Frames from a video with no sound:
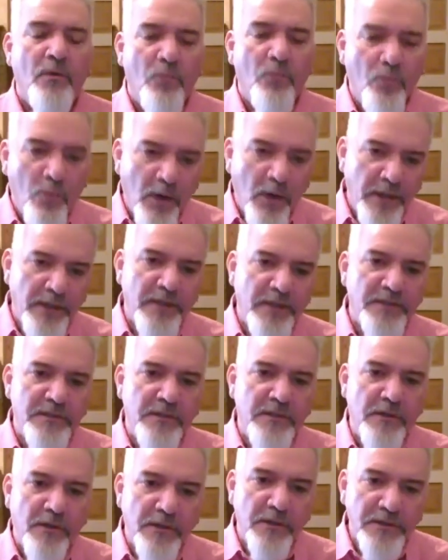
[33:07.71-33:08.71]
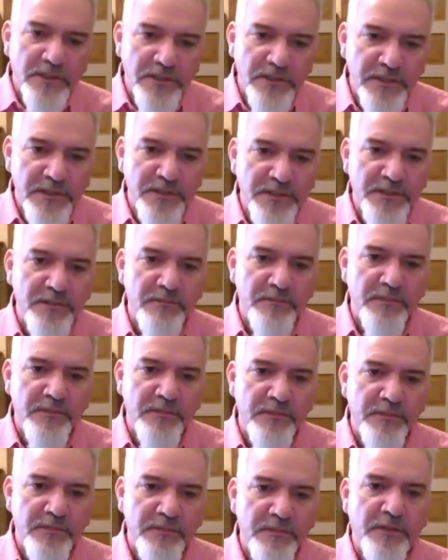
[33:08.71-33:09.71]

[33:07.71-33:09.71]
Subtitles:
what is narcissism